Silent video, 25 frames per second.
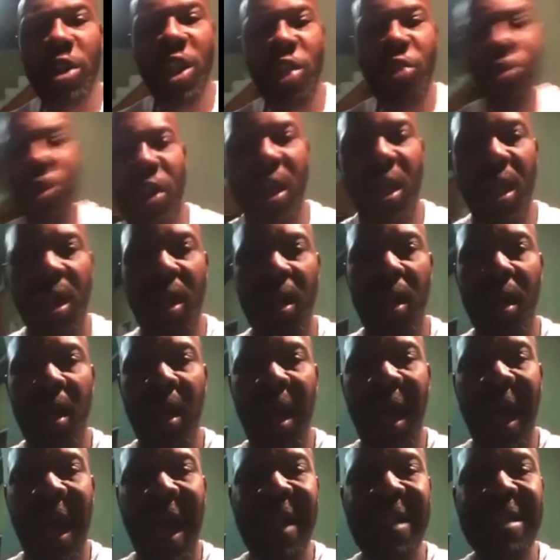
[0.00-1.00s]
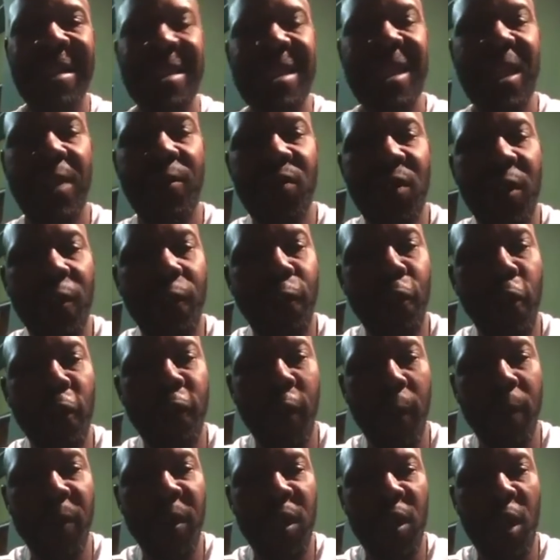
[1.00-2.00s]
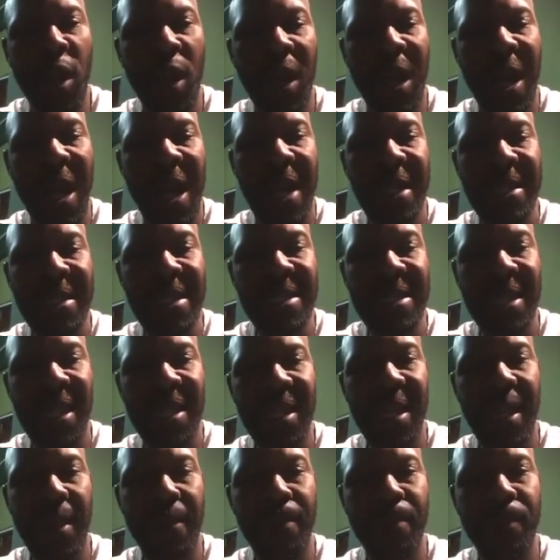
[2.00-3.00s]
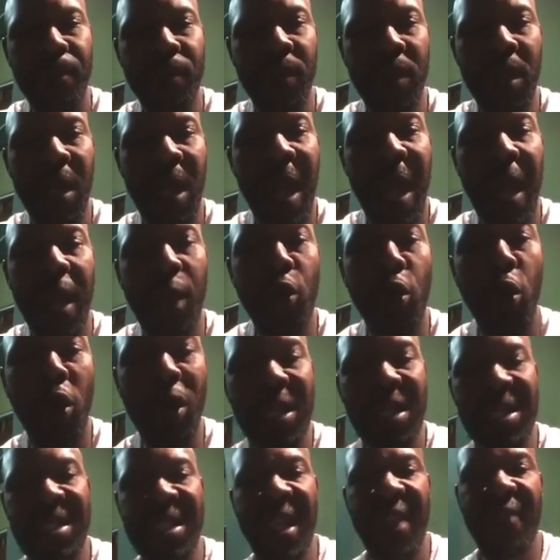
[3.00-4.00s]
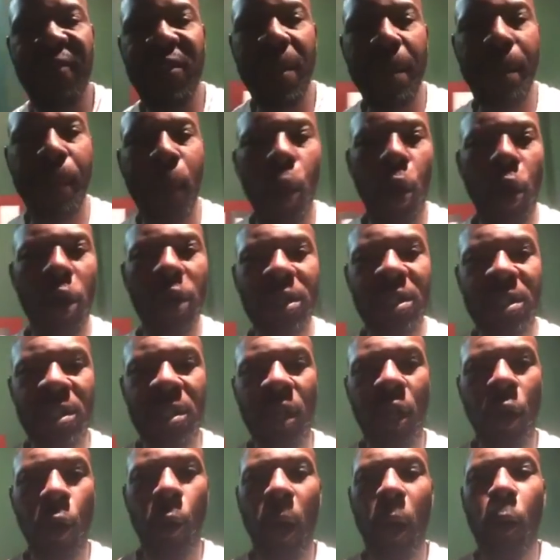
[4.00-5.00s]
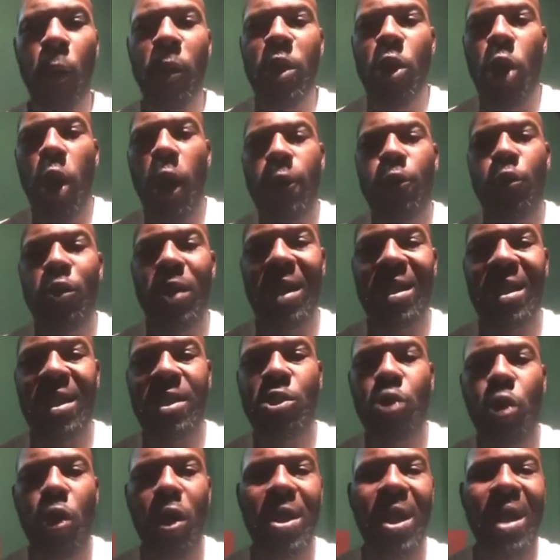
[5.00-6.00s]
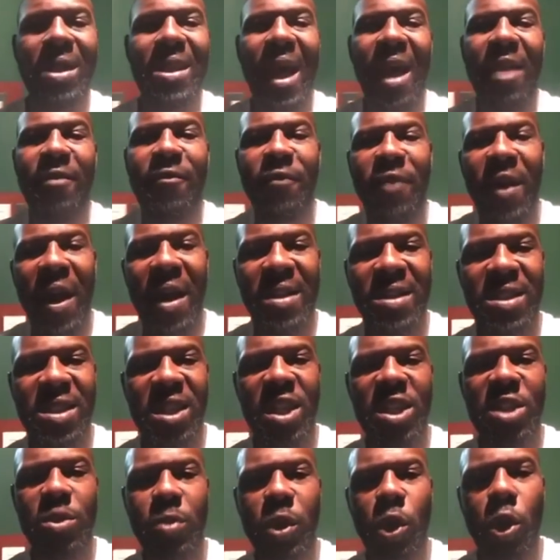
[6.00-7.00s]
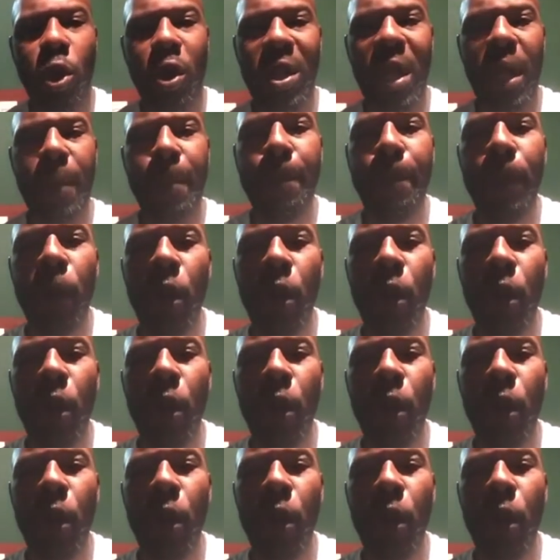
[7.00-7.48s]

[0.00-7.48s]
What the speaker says: the cradle and thief the food from the younger artists and them and call himself the boss. When we all know that it's called that advantage, we call that